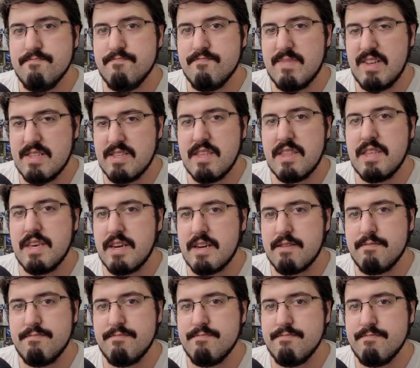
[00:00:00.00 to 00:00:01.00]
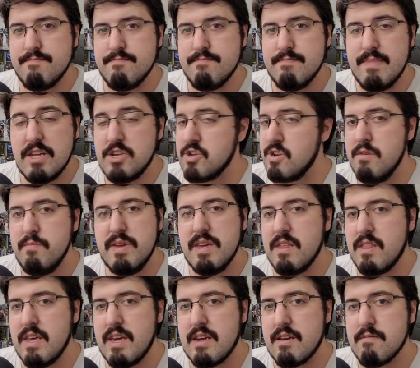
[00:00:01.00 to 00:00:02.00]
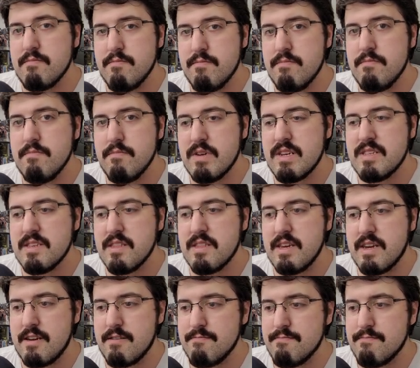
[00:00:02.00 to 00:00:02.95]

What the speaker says: It's a thing. It shouldn't be a thing, but it's a thing.